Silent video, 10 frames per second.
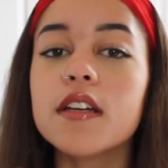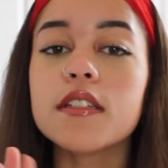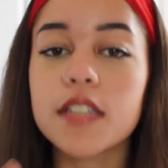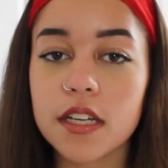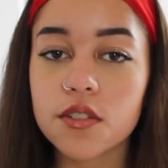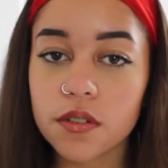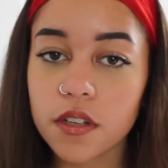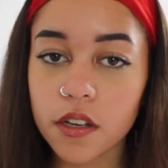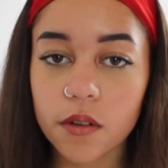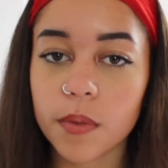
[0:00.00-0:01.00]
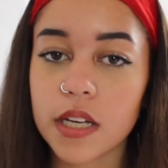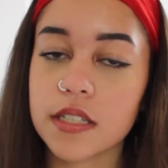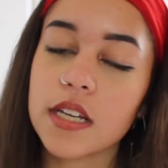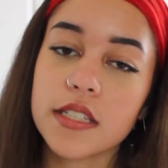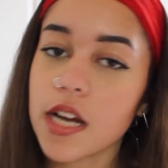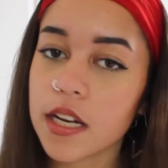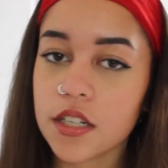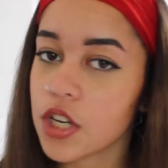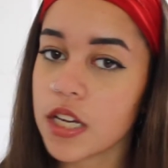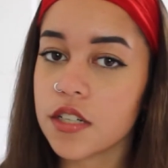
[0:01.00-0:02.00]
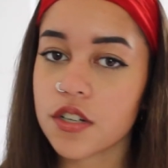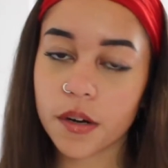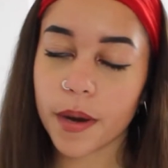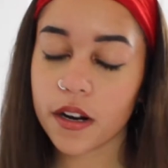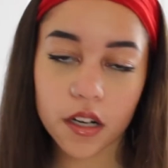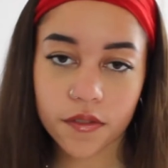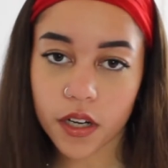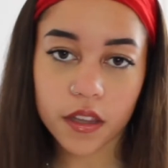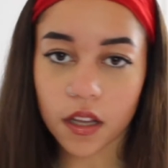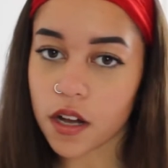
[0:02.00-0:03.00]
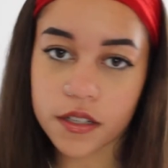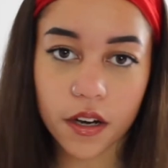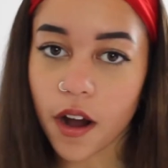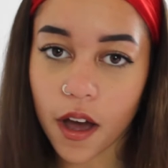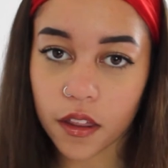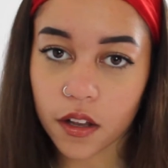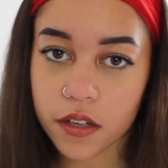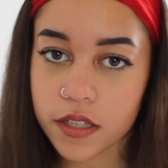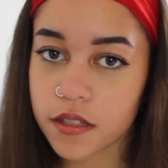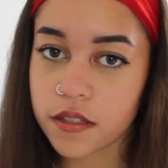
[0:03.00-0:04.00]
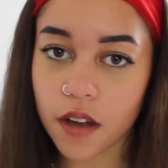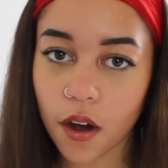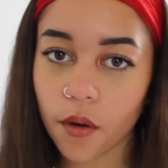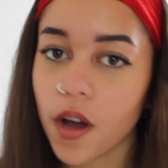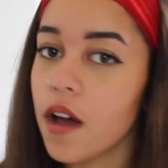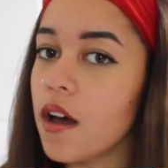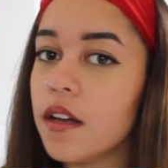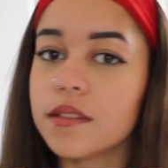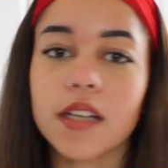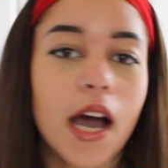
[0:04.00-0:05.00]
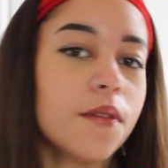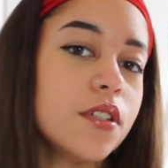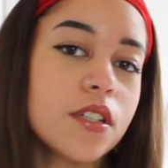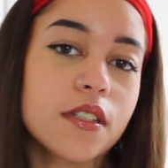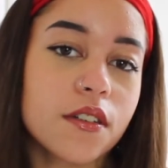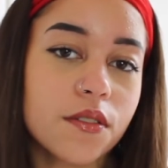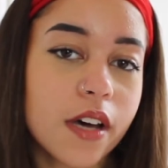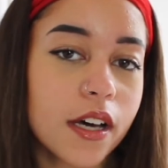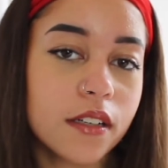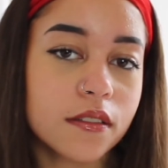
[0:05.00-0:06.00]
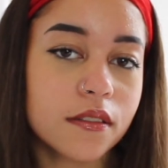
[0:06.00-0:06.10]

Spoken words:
Stay true to you, because that's not going to change no matter if you're in the closet or you're out of the closet. So I would just do that.